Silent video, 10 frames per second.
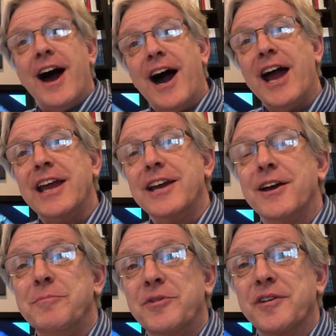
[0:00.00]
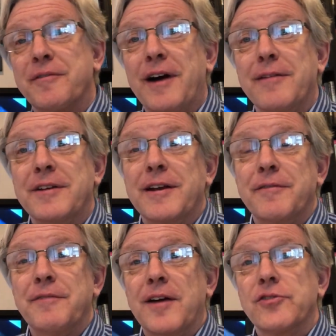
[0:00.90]
Hi, Music
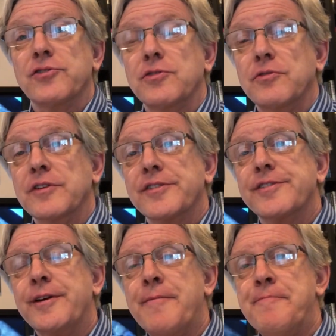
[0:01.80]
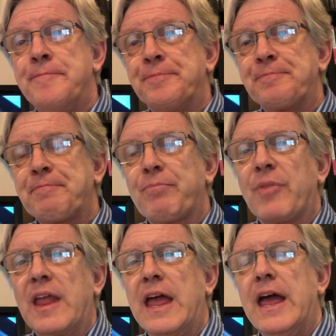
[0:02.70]
595 students.
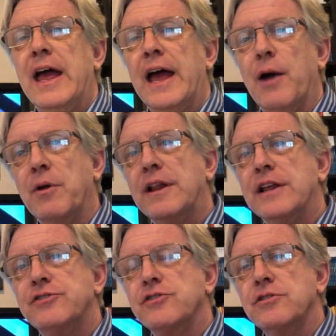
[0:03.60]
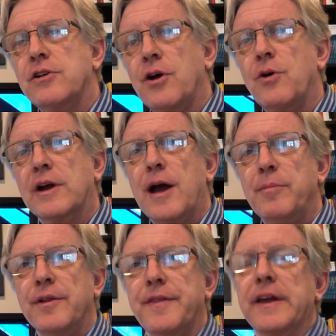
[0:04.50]
I want to let you know a
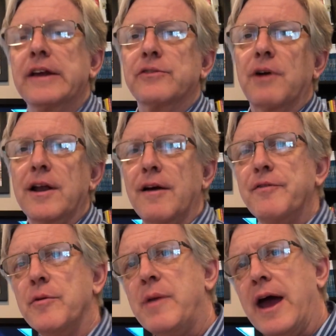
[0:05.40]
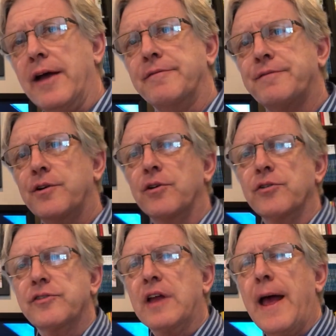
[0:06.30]
couple of things right off the bat.
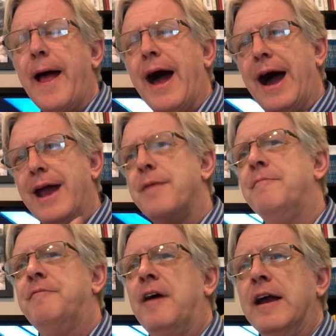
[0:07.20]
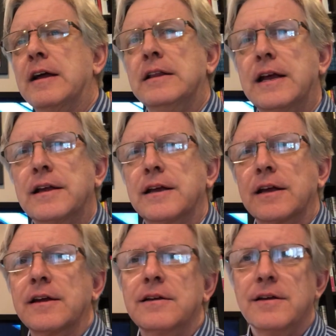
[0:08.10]
First, I am
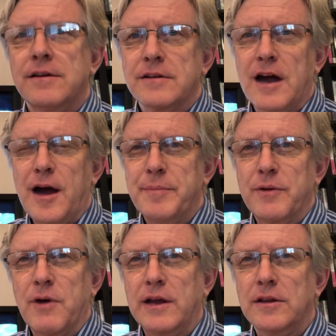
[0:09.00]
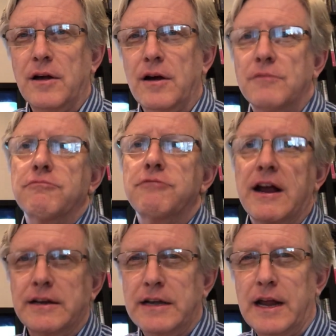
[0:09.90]
violating copyright law
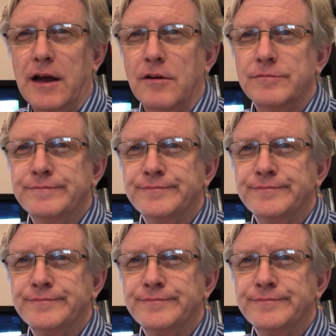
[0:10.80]
right now